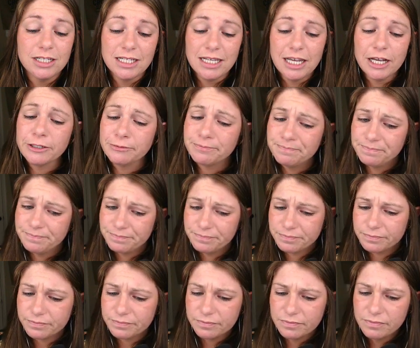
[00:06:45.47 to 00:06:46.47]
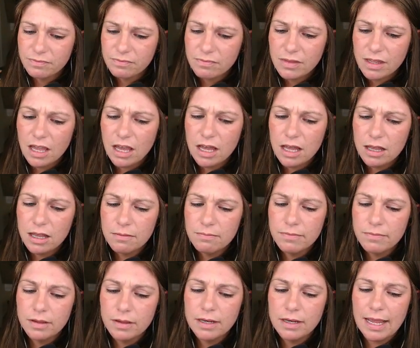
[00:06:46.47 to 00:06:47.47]
here.
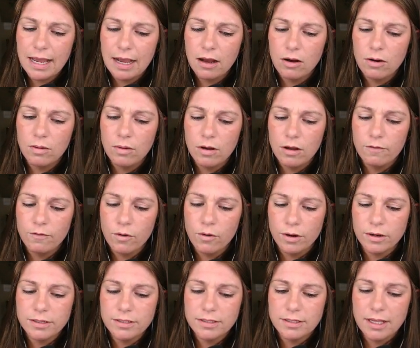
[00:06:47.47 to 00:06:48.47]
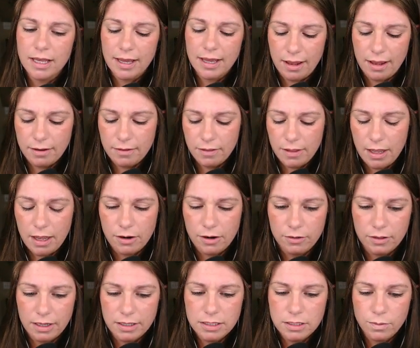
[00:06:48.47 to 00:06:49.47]
Um, now, of course, again, the
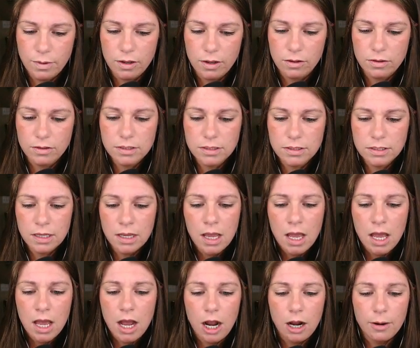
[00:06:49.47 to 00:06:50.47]
underline squiggles are